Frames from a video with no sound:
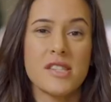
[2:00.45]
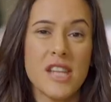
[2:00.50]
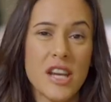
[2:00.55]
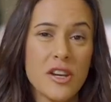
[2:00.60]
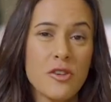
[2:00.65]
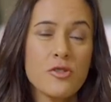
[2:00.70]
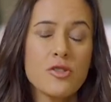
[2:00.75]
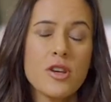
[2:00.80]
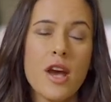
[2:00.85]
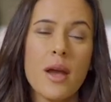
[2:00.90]

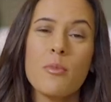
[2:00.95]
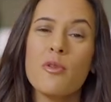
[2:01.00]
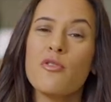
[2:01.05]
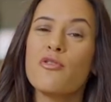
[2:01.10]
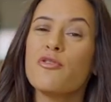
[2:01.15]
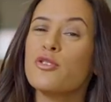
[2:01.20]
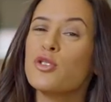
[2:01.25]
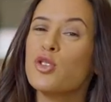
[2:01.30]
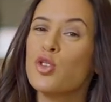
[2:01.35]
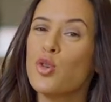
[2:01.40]
Set your timer
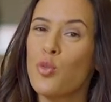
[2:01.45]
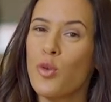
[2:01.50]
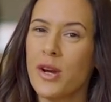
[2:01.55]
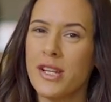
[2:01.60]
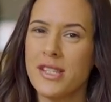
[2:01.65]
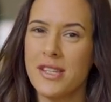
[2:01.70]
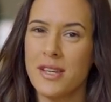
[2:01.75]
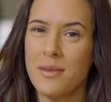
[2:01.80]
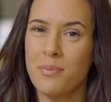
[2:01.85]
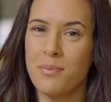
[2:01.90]
for
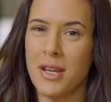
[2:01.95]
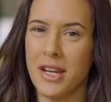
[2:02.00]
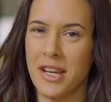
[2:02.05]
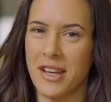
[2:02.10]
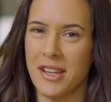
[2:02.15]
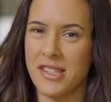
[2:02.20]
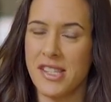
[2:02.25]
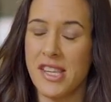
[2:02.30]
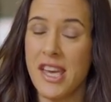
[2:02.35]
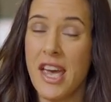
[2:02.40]
20
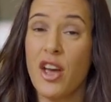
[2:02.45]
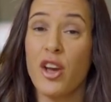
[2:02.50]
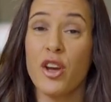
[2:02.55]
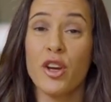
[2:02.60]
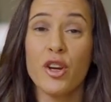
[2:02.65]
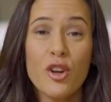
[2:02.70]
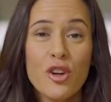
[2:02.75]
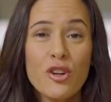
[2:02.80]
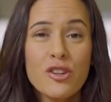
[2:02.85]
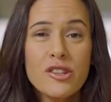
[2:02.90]
minutes.
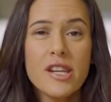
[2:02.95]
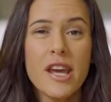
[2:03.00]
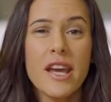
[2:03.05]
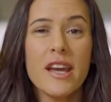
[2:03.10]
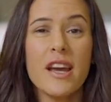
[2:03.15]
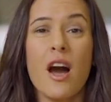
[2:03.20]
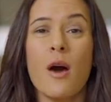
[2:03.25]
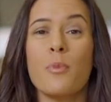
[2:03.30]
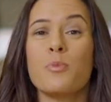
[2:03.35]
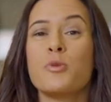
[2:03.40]
It could
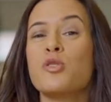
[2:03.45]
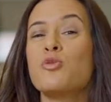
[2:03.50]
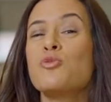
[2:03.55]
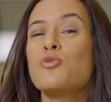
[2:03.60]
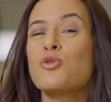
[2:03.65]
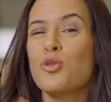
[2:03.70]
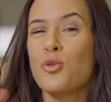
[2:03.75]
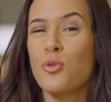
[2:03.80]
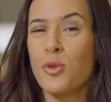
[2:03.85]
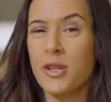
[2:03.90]
take up to
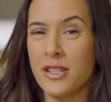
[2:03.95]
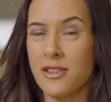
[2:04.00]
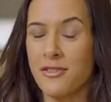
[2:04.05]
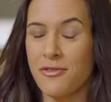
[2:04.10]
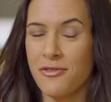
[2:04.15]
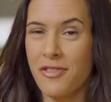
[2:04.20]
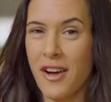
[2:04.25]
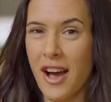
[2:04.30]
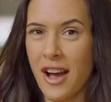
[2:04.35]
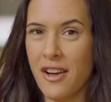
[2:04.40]

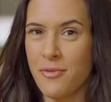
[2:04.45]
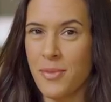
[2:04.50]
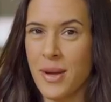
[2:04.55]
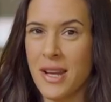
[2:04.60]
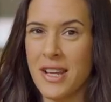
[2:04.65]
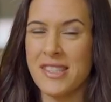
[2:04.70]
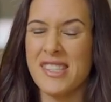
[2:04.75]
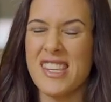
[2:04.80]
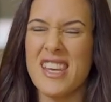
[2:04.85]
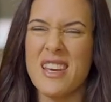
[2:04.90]
25
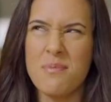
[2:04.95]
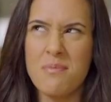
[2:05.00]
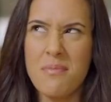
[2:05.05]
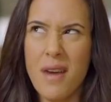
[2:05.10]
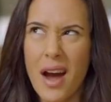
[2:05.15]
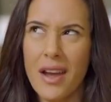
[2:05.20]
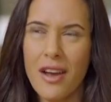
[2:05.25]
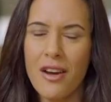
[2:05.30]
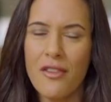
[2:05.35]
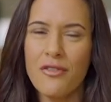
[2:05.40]
minutes. In
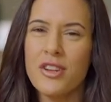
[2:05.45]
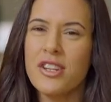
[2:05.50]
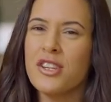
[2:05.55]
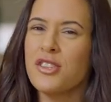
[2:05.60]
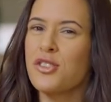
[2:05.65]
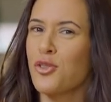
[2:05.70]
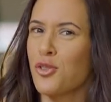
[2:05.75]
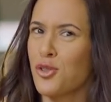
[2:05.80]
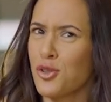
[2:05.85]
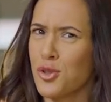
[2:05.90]
my oven,
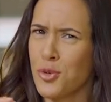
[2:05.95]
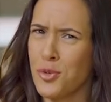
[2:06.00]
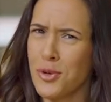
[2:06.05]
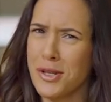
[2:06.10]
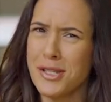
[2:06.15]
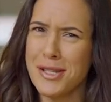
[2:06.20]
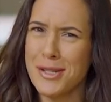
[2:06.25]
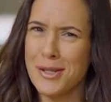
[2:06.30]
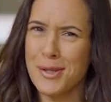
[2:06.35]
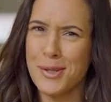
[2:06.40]
it took
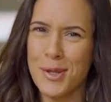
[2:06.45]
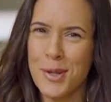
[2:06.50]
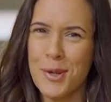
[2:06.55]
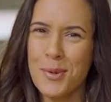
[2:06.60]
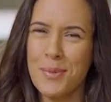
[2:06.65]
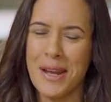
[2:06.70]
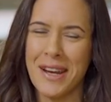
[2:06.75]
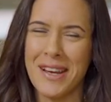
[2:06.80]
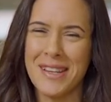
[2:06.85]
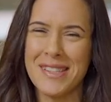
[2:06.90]

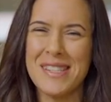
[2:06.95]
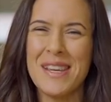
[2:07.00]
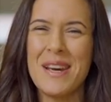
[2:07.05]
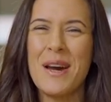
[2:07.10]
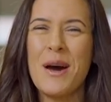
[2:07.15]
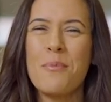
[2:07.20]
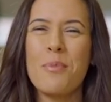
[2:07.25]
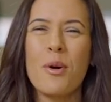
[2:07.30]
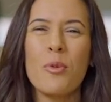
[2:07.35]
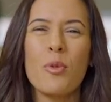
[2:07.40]
22 minutes,
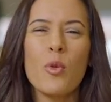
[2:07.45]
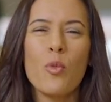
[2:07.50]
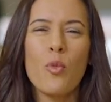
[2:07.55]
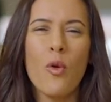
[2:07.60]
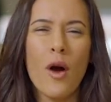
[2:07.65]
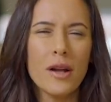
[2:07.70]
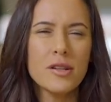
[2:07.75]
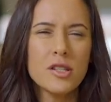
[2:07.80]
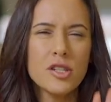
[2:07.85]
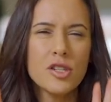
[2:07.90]
but we
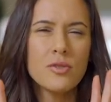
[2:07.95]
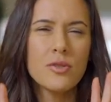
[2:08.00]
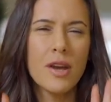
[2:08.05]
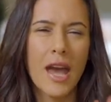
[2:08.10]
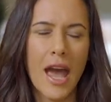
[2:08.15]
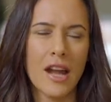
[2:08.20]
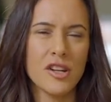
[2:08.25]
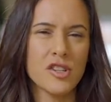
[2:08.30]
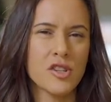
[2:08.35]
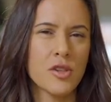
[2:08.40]
want to
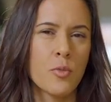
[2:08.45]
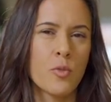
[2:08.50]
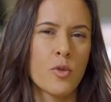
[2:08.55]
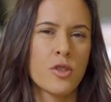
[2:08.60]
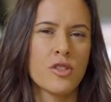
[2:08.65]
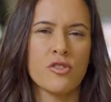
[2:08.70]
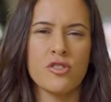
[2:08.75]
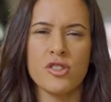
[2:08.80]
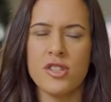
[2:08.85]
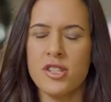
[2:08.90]
catch them
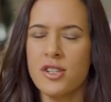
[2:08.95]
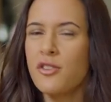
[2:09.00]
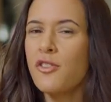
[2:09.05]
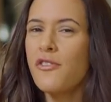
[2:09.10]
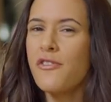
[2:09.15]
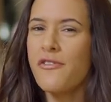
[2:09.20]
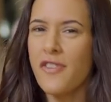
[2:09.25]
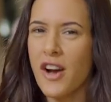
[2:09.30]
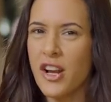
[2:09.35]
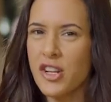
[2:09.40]
when they're
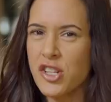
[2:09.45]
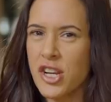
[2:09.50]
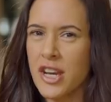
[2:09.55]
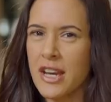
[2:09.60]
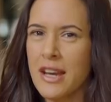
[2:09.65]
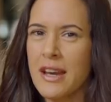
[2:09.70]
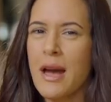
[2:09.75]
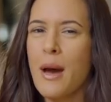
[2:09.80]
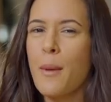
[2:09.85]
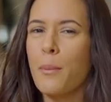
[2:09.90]
still
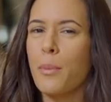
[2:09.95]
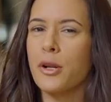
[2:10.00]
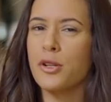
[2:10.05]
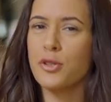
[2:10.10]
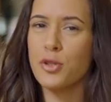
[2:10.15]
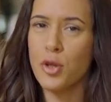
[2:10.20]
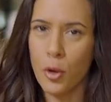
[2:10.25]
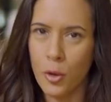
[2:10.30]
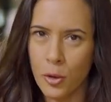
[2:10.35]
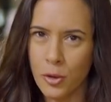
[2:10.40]
fudgy but
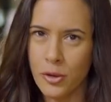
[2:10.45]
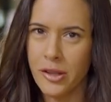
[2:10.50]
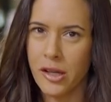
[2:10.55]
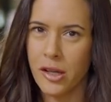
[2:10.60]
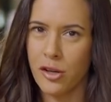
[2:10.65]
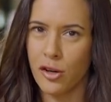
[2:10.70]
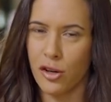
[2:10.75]
totally